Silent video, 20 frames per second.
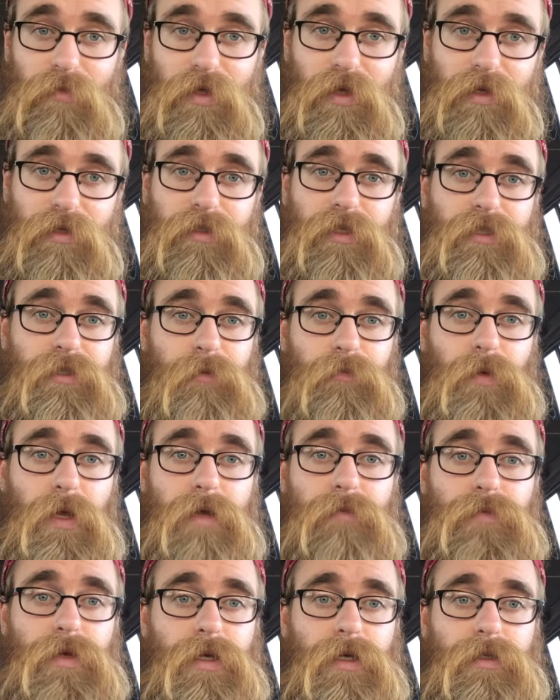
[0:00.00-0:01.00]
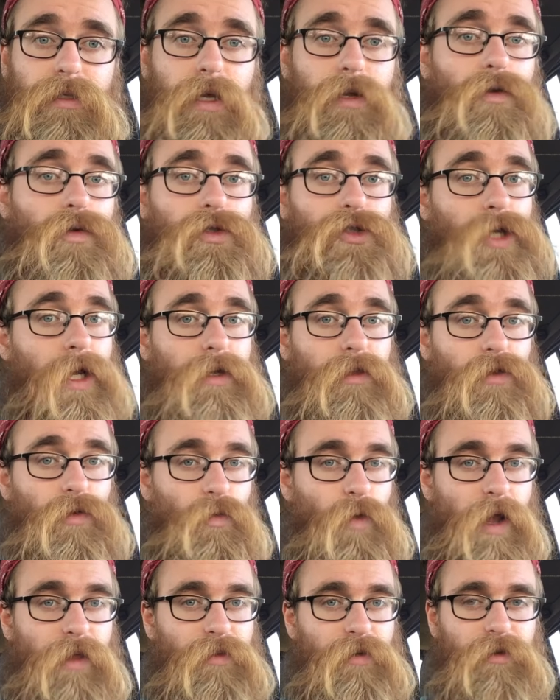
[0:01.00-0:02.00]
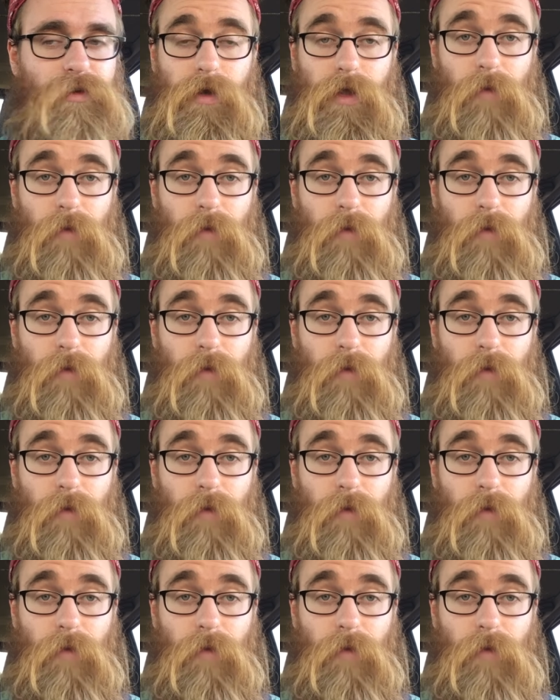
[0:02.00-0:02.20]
anticipate because I don't check the weather.